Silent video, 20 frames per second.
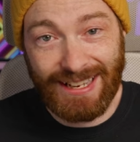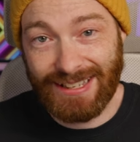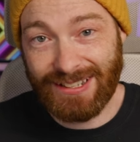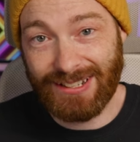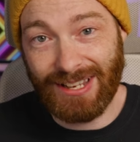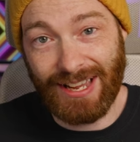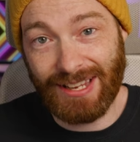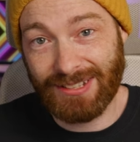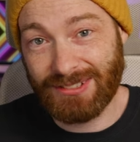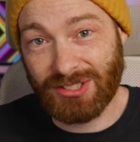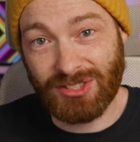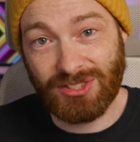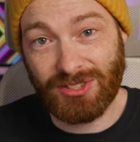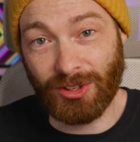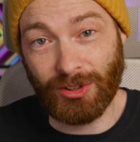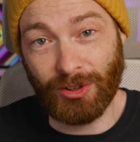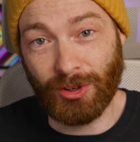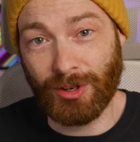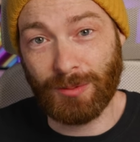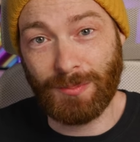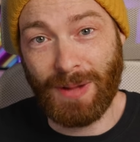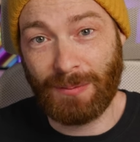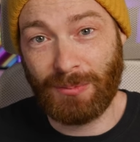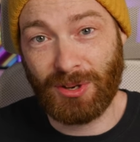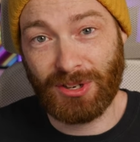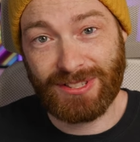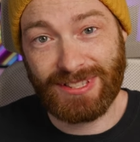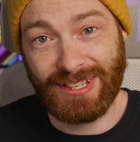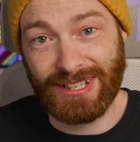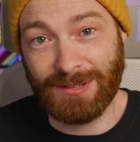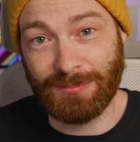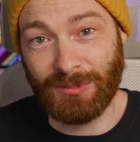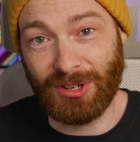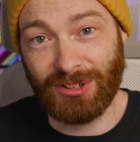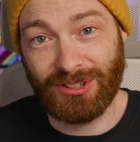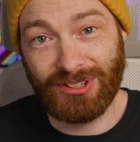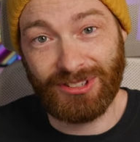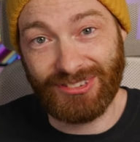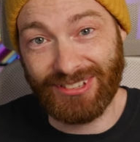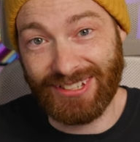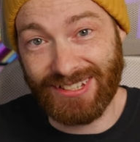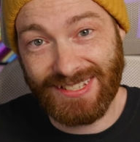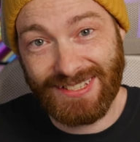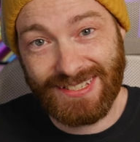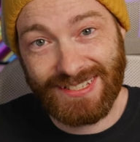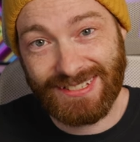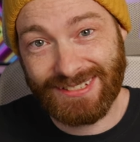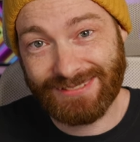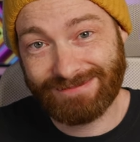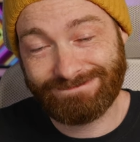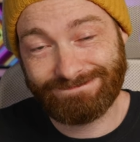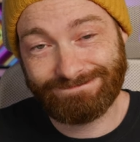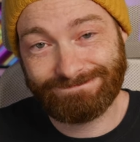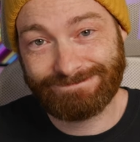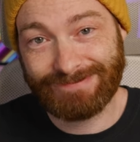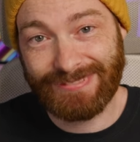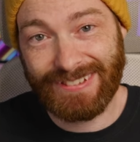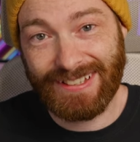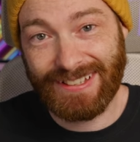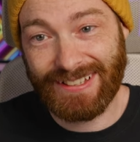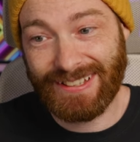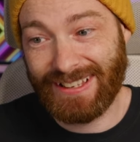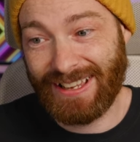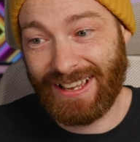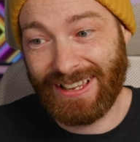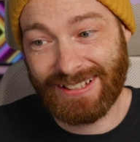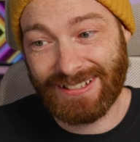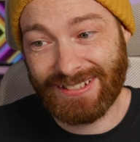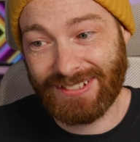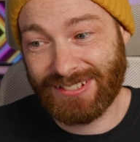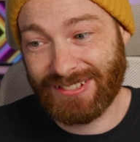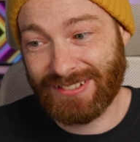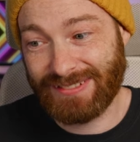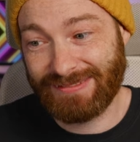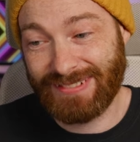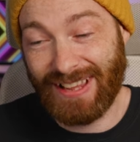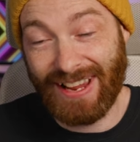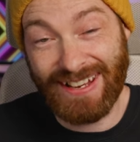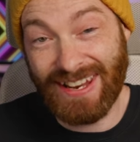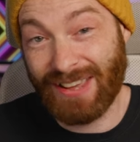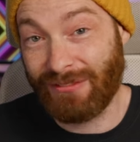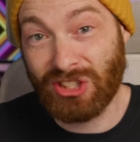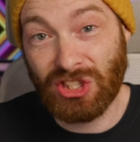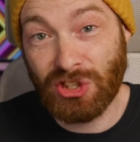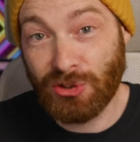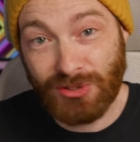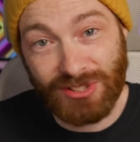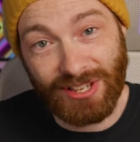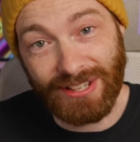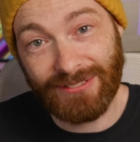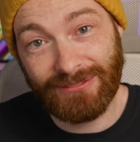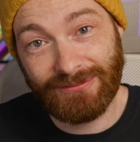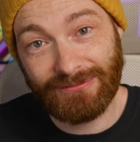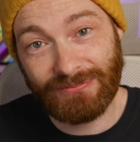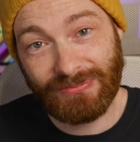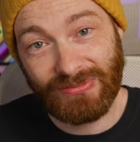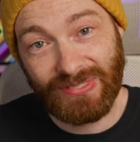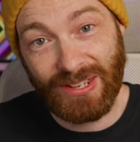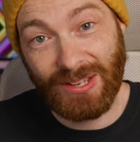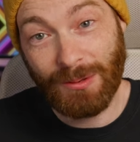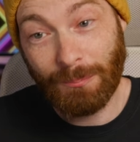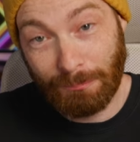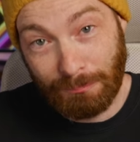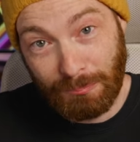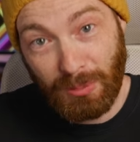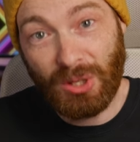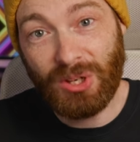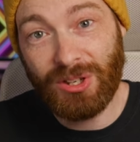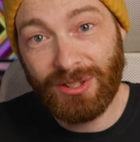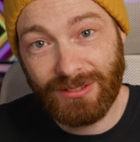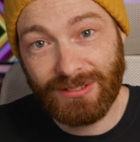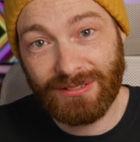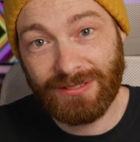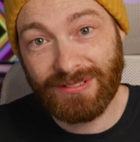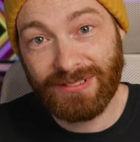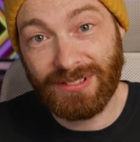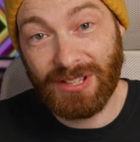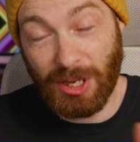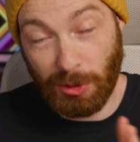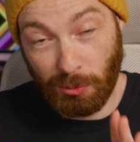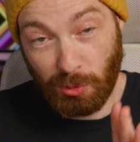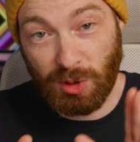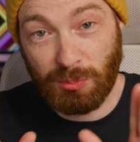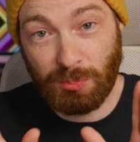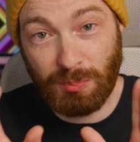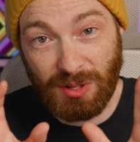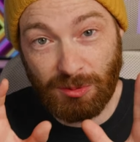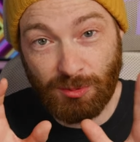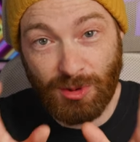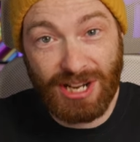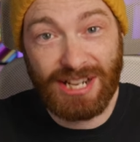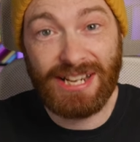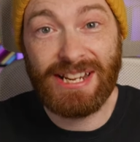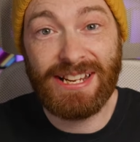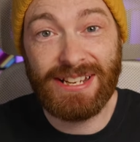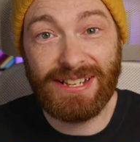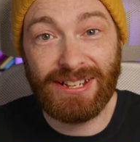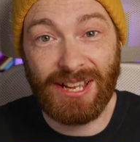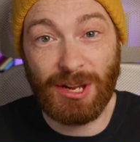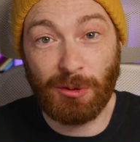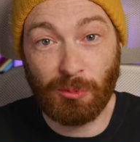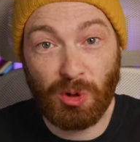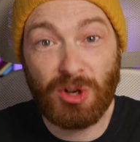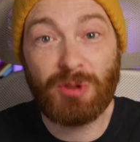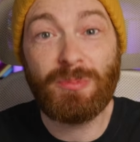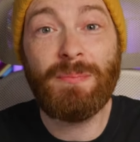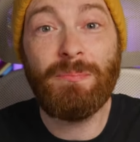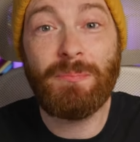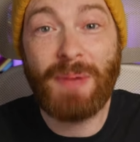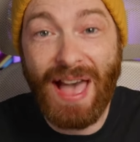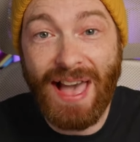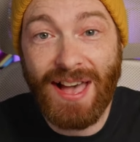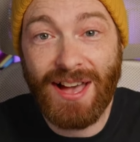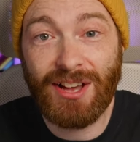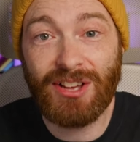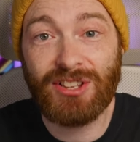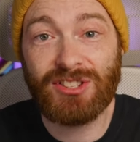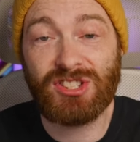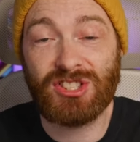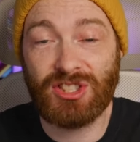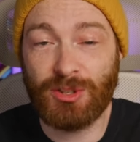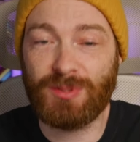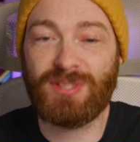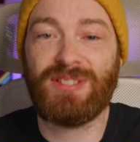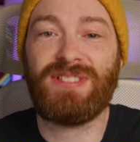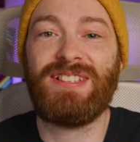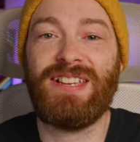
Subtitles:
kind of, I just don't own a matte box anymore because I never used it. But it would have been better to use